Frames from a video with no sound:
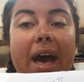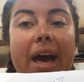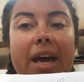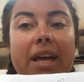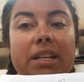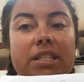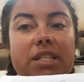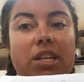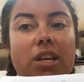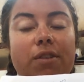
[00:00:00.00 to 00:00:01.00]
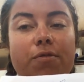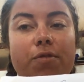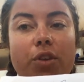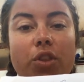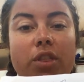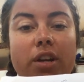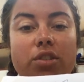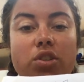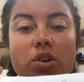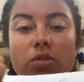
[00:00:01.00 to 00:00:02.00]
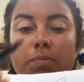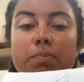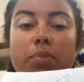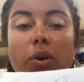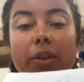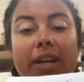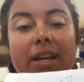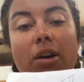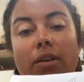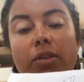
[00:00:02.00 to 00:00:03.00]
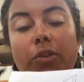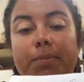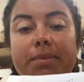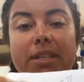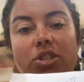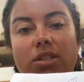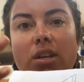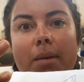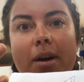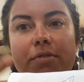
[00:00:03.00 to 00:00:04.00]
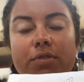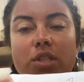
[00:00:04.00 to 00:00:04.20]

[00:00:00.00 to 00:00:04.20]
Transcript: And if there's no pulling down on the loops, they just come off.